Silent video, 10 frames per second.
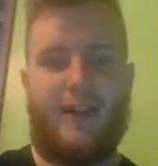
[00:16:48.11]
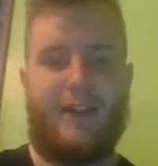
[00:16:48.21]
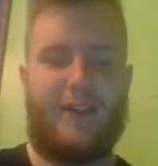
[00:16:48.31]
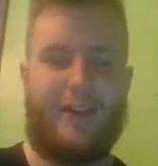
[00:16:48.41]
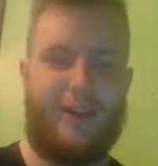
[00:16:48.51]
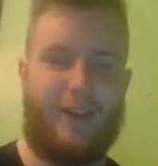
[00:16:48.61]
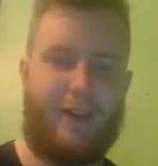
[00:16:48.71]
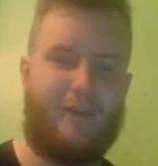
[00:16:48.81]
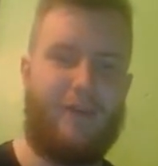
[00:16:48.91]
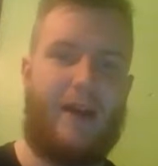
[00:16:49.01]
Got a
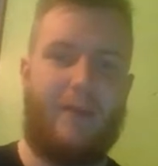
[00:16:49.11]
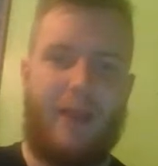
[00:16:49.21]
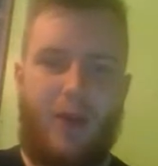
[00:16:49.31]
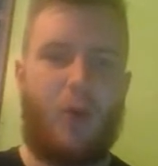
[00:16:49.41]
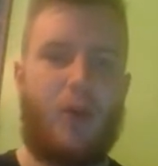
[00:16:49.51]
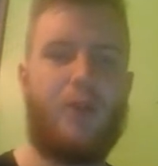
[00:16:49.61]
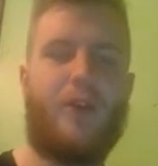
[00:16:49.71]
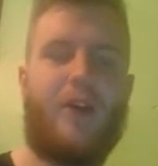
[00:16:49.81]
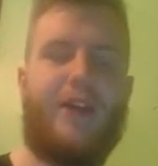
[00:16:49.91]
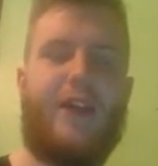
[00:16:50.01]
little family core going
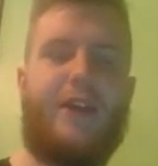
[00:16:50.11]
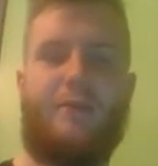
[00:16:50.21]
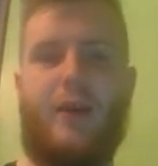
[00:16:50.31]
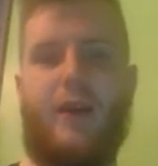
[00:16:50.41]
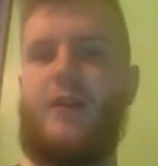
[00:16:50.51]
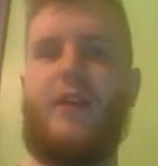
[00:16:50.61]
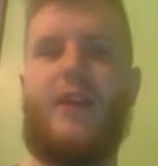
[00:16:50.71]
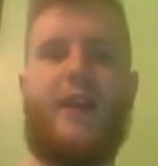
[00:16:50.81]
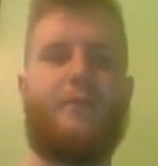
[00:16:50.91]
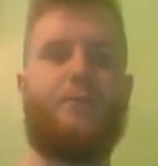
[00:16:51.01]
on there, but
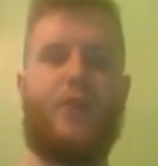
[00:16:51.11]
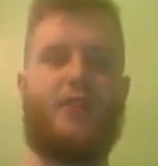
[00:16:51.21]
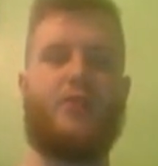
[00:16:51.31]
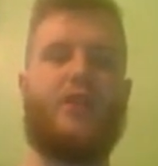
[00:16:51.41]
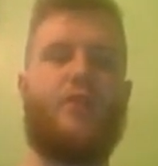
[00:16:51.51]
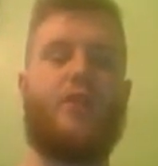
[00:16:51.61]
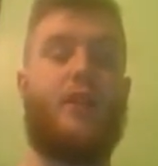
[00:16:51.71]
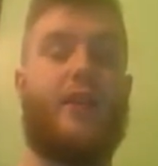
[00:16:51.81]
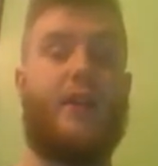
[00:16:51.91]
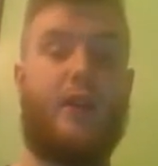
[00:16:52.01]
again, as we said with
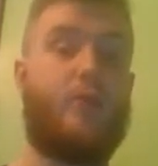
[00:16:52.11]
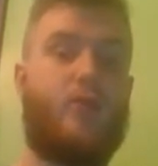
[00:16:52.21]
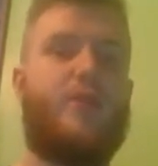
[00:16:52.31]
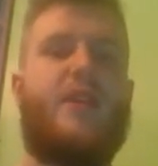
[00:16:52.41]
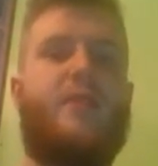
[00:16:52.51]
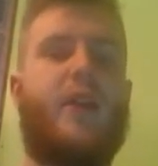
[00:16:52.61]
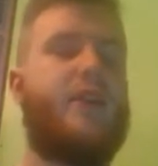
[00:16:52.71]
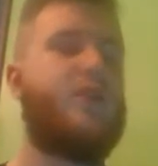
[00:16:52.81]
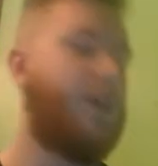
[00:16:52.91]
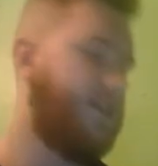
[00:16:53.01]
Gallade, it comes from the same
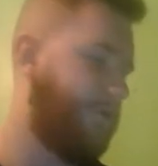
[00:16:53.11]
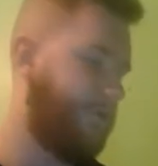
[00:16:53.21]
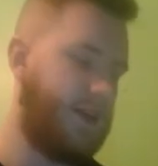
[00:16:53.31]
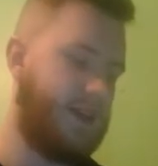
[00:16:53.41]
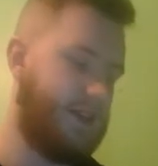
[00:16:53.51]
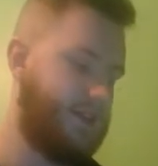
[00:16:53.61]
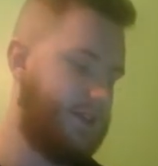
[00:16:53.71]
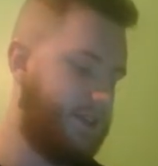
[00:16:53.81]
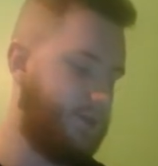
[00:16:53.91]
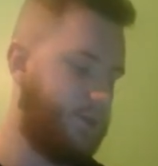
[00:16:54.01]
line, so it has a
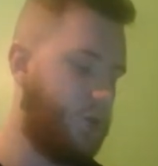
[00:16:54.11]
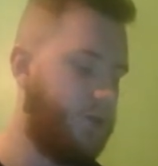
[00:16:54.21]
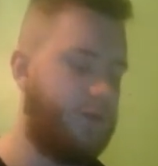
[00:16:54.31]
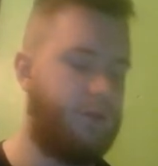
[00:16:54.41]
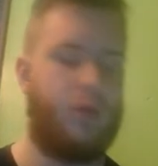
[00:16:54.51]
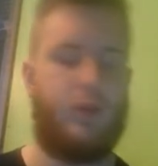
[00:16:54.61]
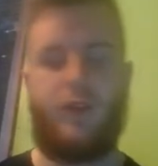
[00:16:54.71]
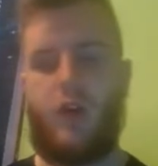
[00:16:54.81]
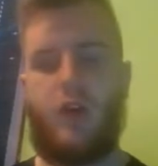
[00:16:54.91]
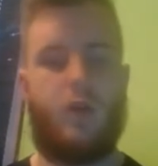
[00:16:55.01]
fantastic support move pool on
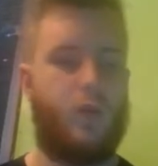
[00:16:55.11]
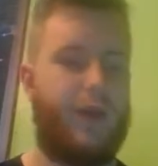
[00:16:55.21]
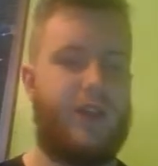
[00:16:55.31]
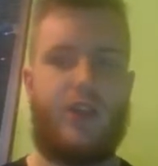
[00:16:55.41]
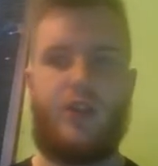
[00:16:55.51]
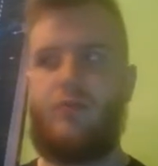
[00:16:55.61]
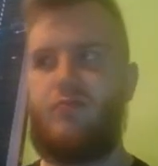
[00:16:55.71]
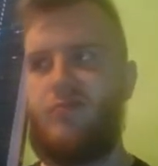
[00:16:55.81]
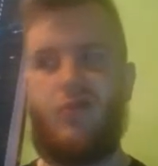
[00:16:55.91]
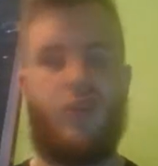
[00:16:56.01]
Taunt, Wish,
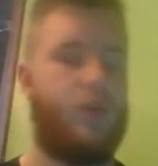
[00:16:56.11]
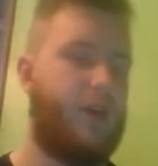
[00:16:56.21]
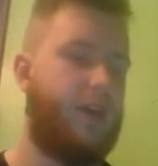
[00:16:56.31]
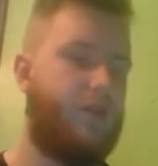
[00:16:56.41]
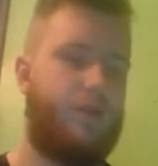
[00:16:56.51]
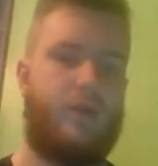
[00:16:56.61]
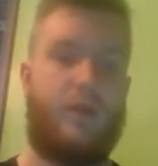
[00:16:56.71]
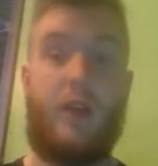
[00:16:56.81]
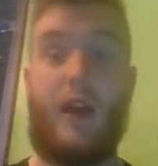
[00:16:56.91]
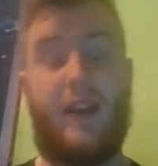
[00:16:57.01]
Thunder Wave,
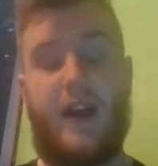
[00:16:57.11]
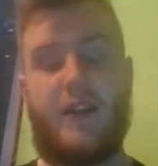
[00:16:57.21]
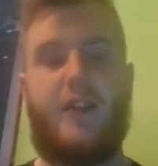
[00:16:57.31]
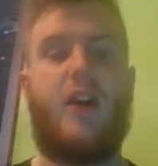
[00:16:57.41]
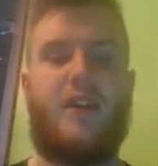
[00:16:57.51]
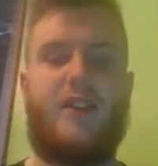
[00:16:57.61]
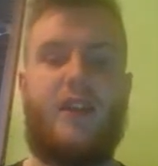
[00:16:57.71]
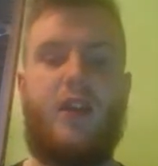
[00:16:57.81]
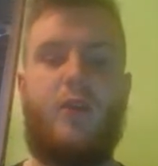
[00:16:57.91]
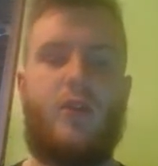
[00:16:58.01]
and actually Guard gets
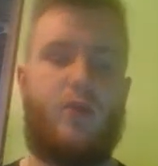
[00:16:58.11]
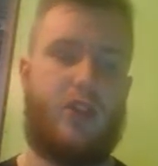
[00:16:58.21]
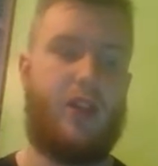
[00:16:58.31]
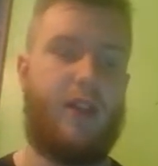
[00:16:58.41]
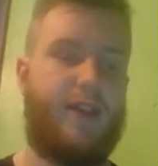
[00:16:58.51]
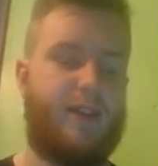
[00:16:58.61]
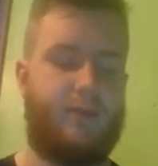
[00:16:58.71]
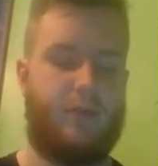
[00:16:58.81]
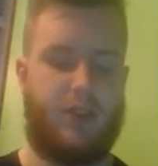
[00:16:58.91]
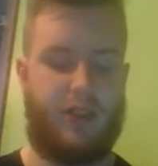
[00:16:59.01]
Healing Wish, which Gallade
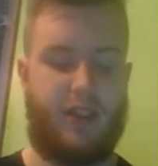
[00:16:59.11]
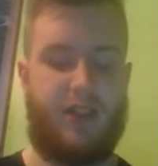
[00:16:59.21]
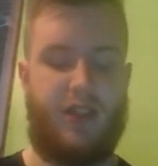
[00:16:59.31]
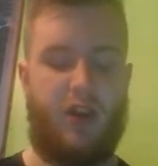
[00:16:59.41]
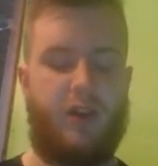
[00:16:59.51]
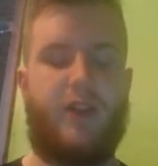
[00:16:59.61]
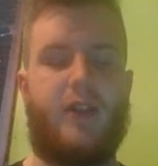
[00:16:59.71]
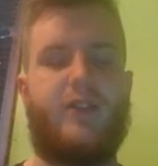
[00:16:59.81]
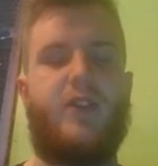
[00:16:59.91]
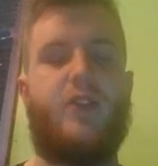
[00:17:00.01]
doesn't, because it's actually Guard that
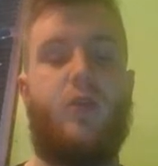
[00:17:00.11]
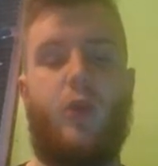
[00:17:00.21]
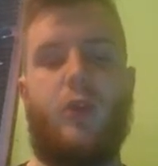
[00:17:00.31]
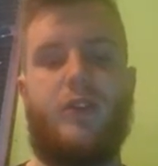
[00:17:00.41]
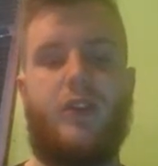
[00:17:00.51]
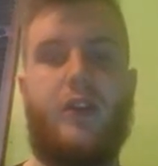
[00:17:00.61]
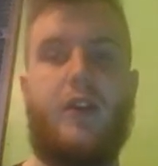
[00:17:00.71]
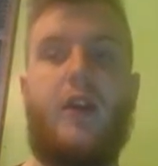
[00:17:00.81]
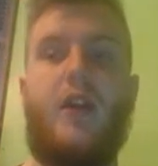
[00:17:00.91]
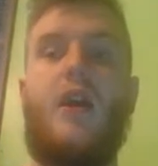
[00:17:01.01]
learns it, not Ralts or
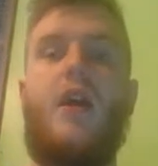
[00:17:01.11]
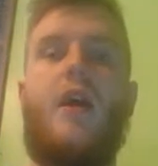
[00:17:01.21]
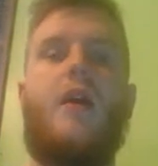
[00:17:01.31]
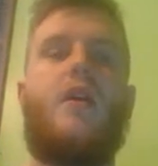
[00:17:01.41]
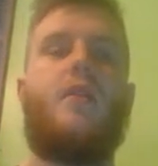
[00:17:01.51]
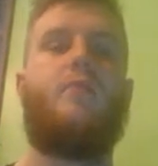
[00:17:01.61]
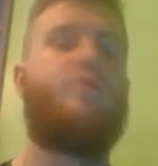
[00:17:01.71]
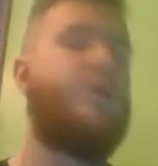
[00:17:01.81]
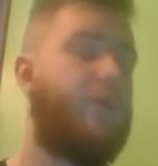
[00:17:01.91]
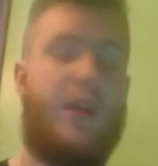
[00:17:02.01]
Curlia.
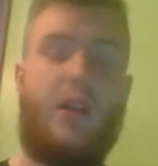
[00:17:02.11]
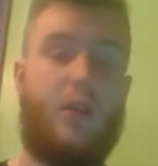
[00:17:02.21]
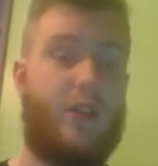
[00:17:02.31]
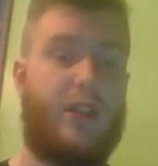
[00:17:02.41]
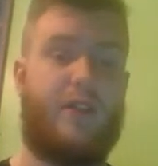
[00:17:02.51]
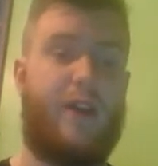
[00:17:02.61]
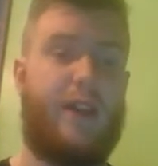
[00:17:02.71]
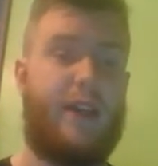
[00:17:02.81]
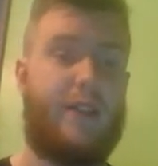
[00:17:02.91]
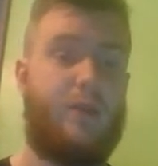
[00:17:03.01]
Healing Wish, that's a
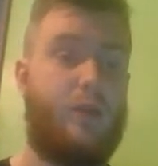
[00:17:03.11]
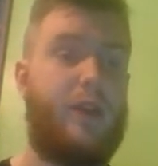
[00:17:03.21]
fantastic move.